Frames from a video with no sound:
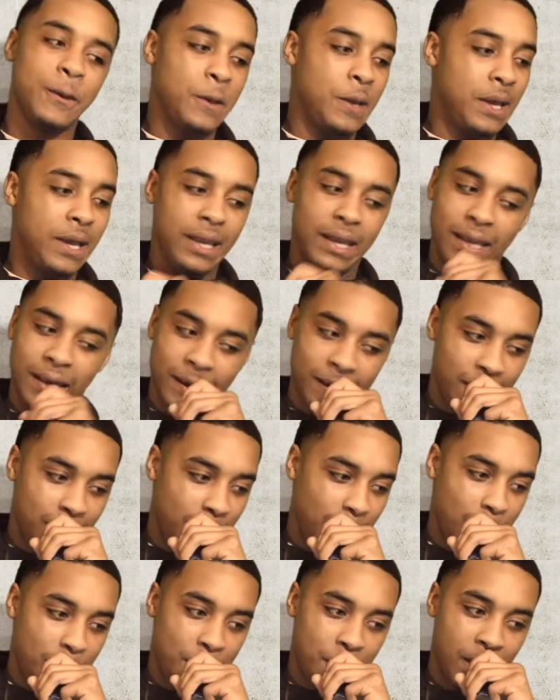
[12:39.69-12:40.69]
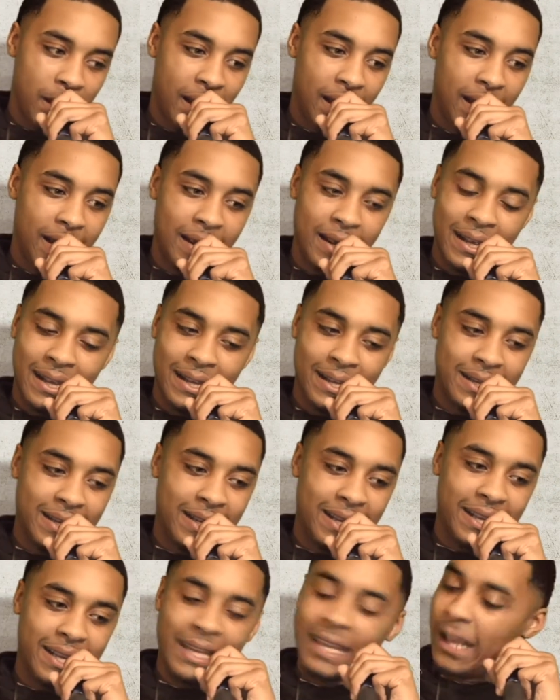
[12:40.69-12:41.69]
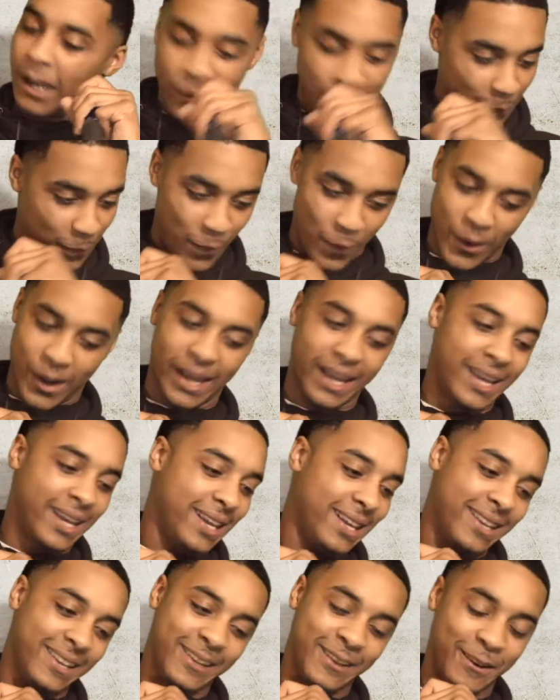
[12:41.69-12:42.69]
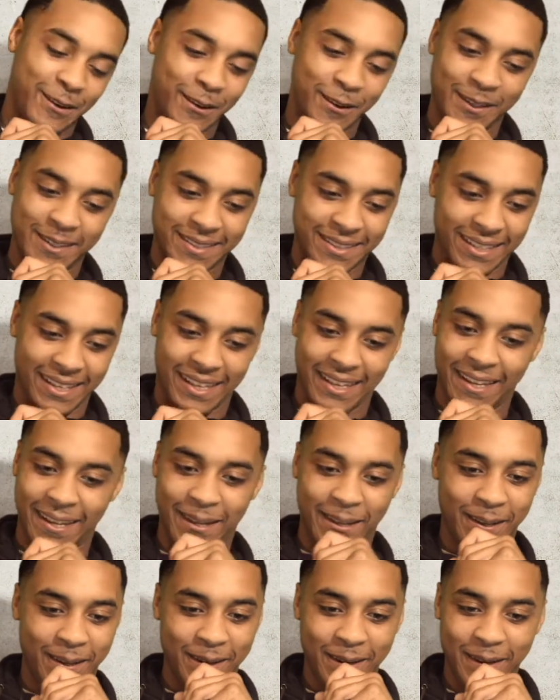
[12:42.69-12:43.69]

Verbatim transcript: Okay. Young boy. Come on. All right.